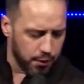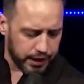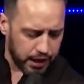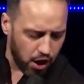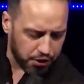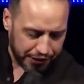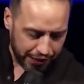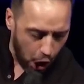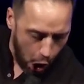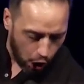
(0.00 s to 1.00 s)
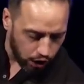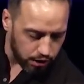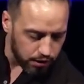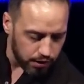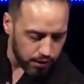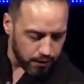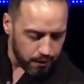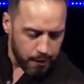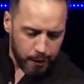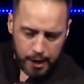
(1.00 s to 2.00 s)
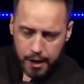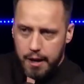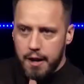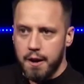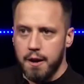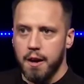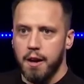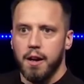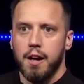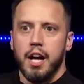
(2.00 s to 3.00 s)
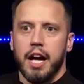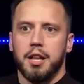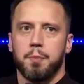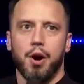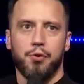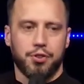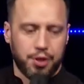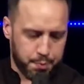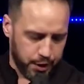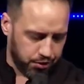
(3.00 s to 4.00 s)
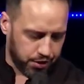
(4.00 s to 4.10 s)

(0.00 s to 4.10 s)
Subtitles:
where they lost it all. And the prophet said, praise